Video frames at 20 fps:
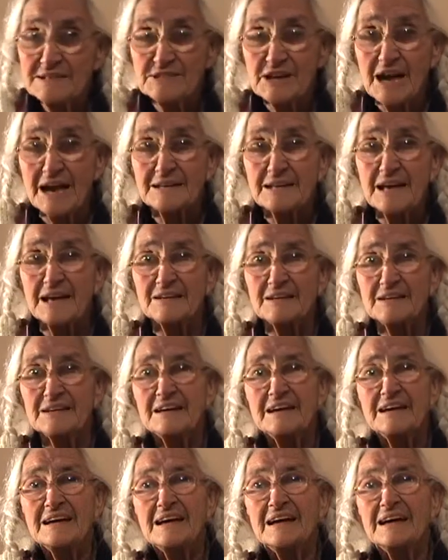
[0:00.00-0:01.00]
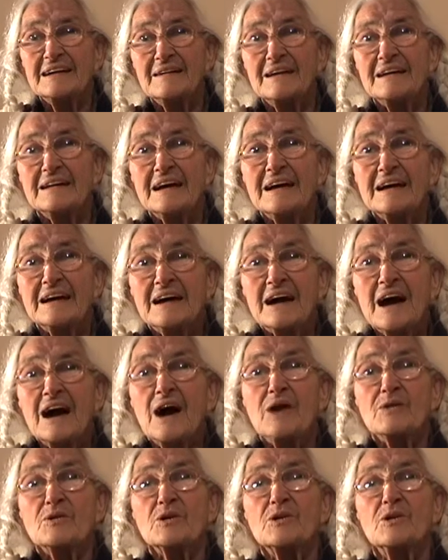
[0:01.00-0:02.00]
dad had a
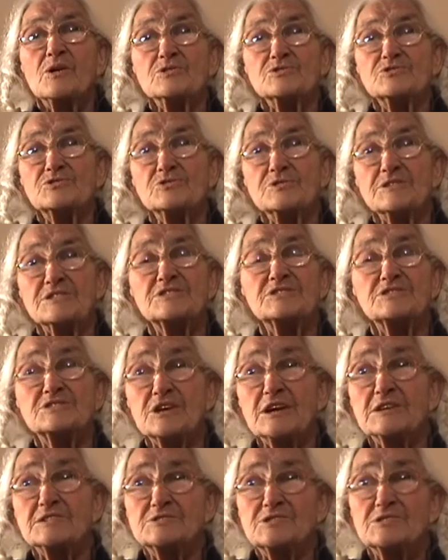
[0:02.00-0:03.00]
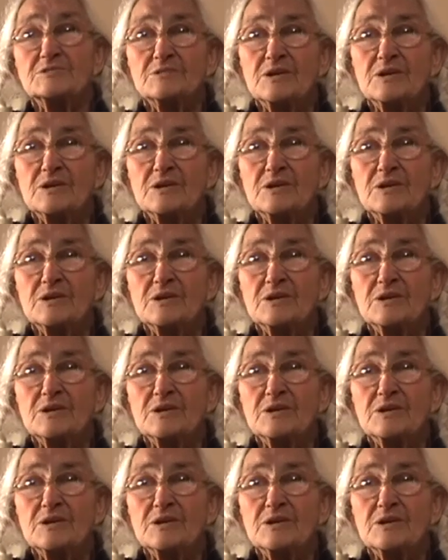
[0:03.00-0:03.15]
agricultural estate,